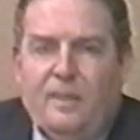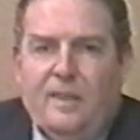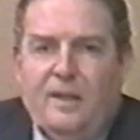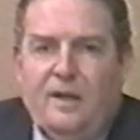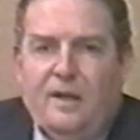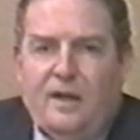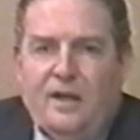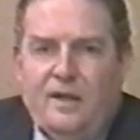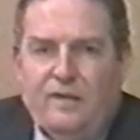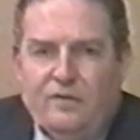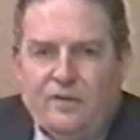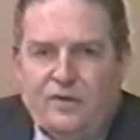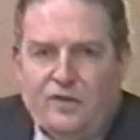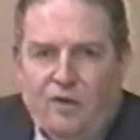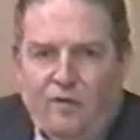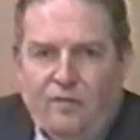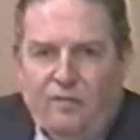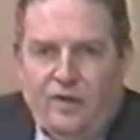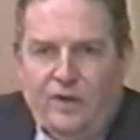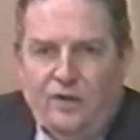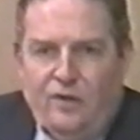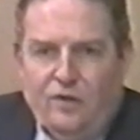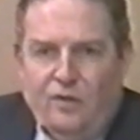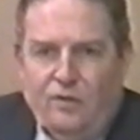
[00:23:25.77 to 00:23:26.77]
in the
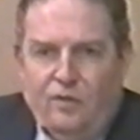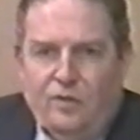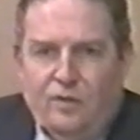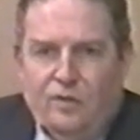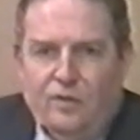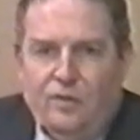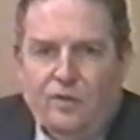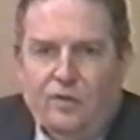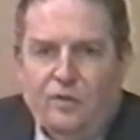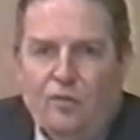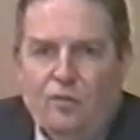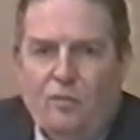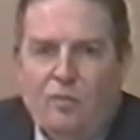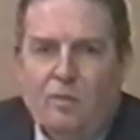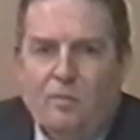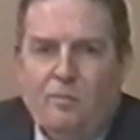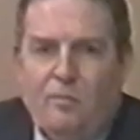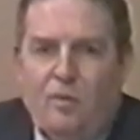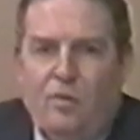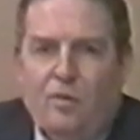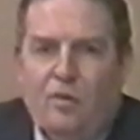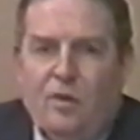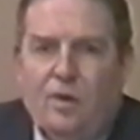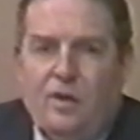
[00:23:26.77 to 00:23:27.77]
Soviet Union, who were
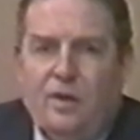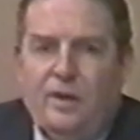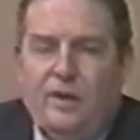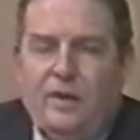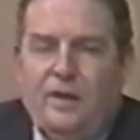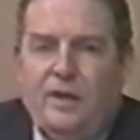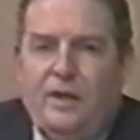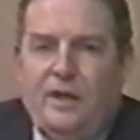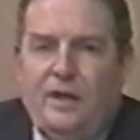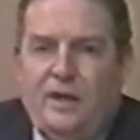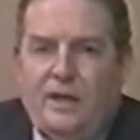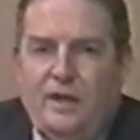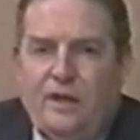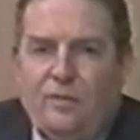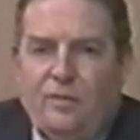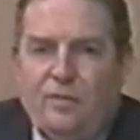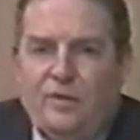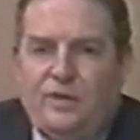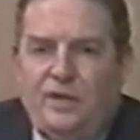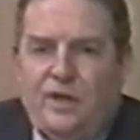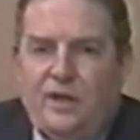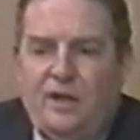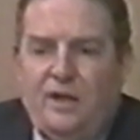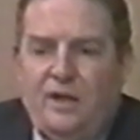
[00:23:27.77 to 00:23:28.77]
more
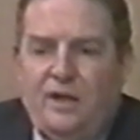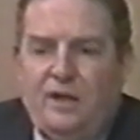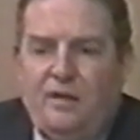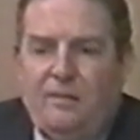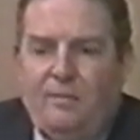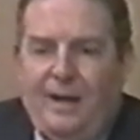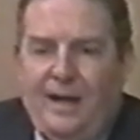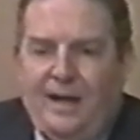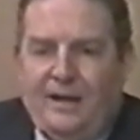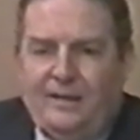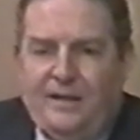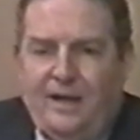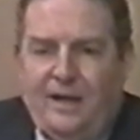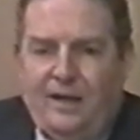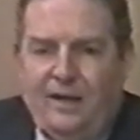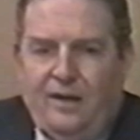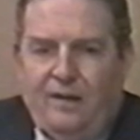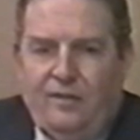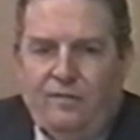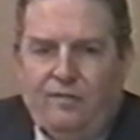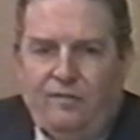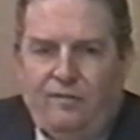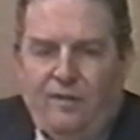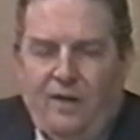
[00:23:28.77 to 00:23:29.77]
interested in magnetic
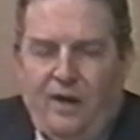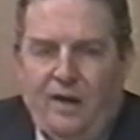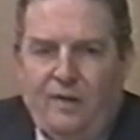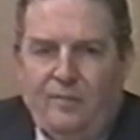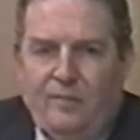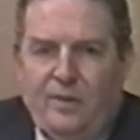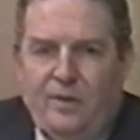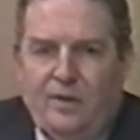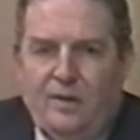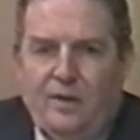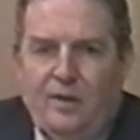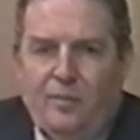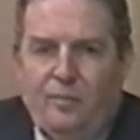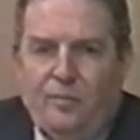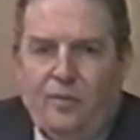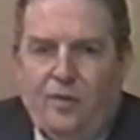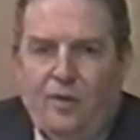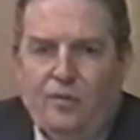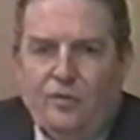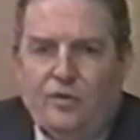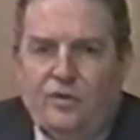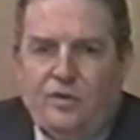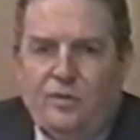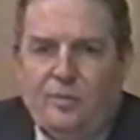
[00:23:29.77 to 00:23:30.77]
confinement
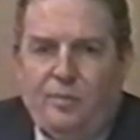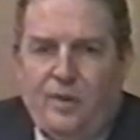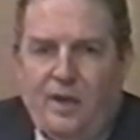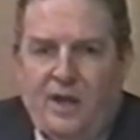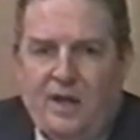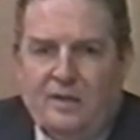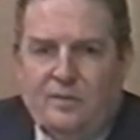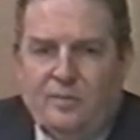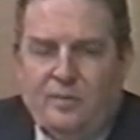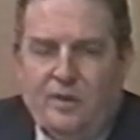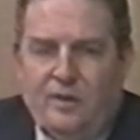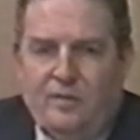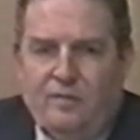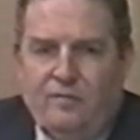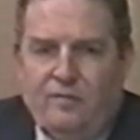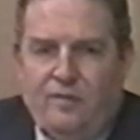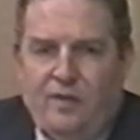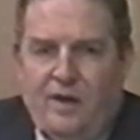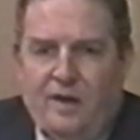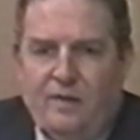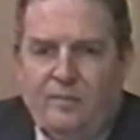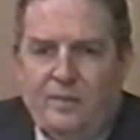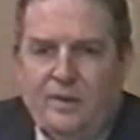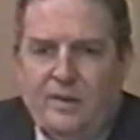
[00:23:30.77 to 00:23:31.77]
approach to plasma
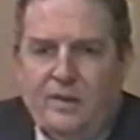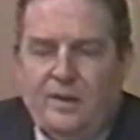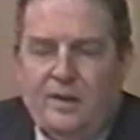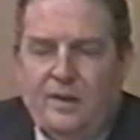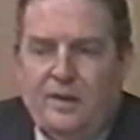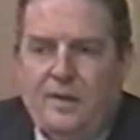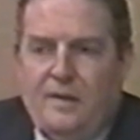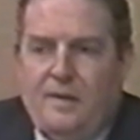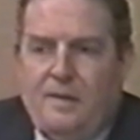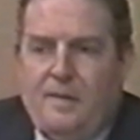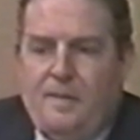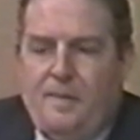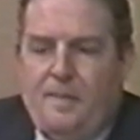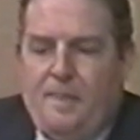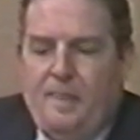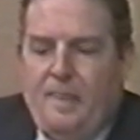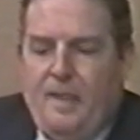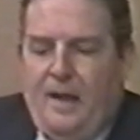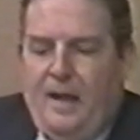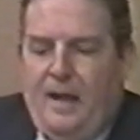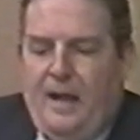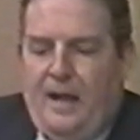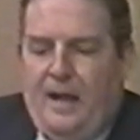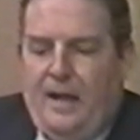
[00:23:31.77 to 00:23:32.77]
confinement.
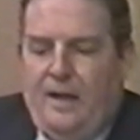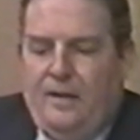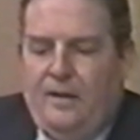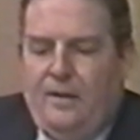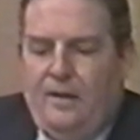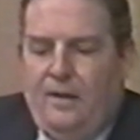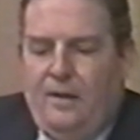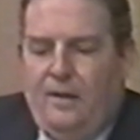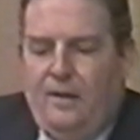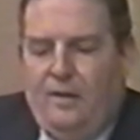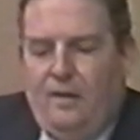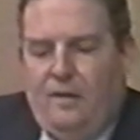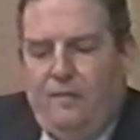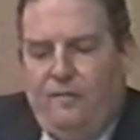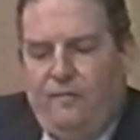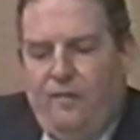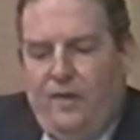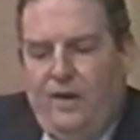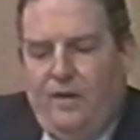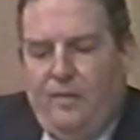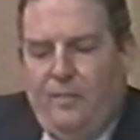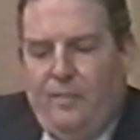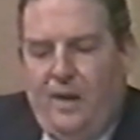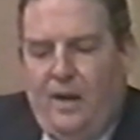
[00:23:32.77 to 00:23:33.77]
And a
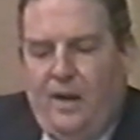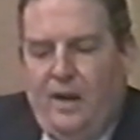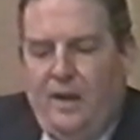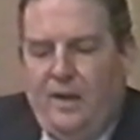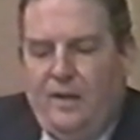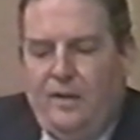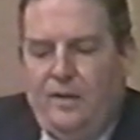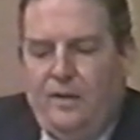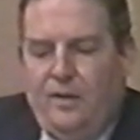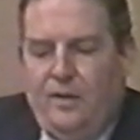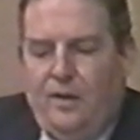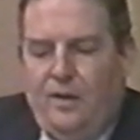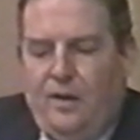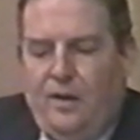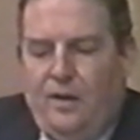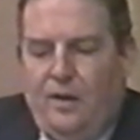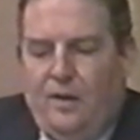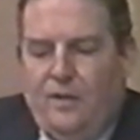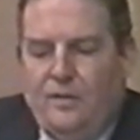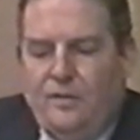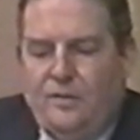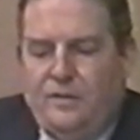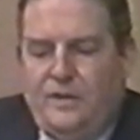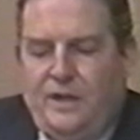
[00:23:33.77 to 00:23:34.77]
friend of mine
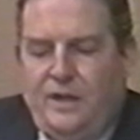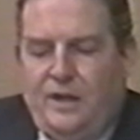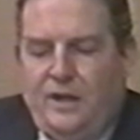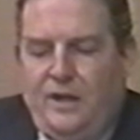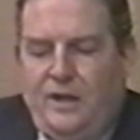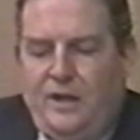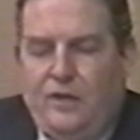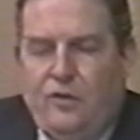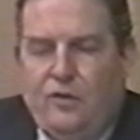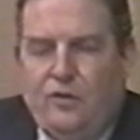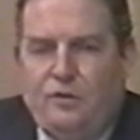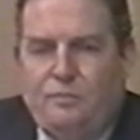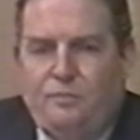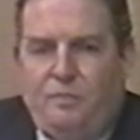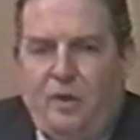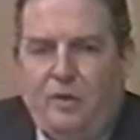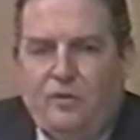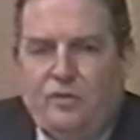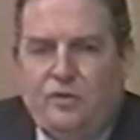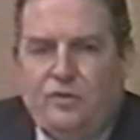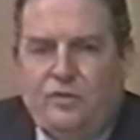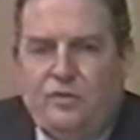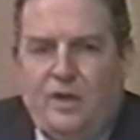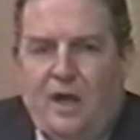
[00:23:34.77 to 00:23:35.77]
did a year's
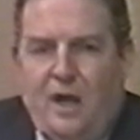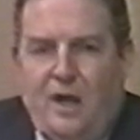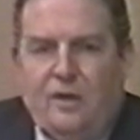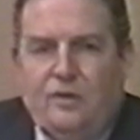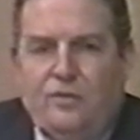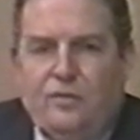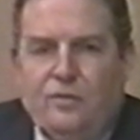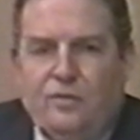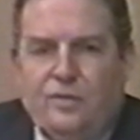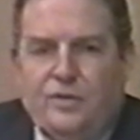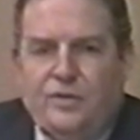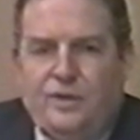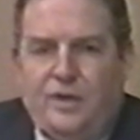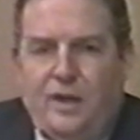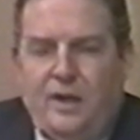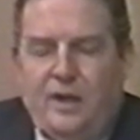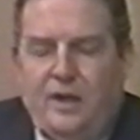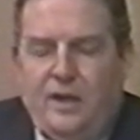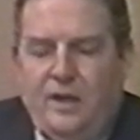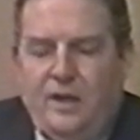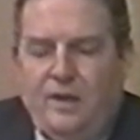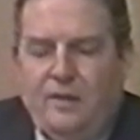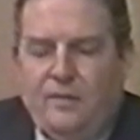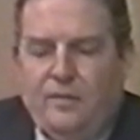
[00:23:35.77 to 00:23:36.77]
postdoctoral
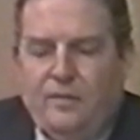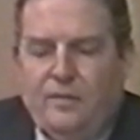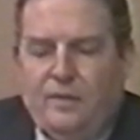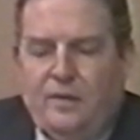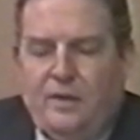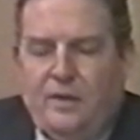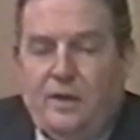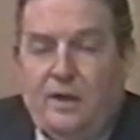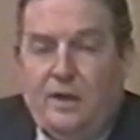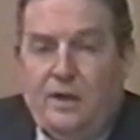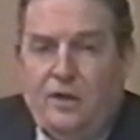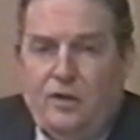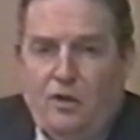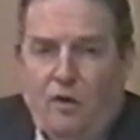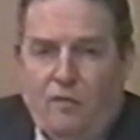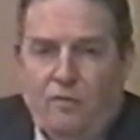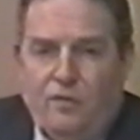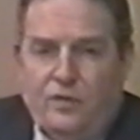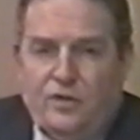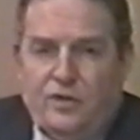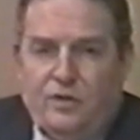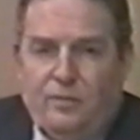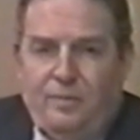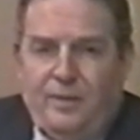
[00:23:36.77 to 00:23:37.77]
study in
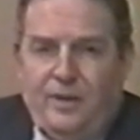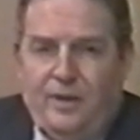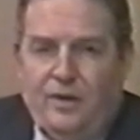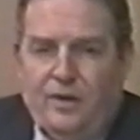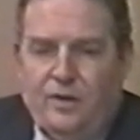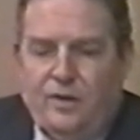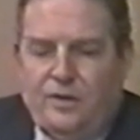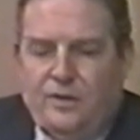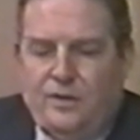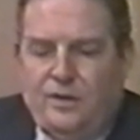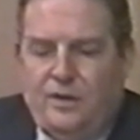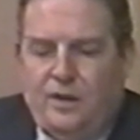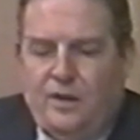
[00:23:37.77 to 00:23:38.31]
Novosibirsk,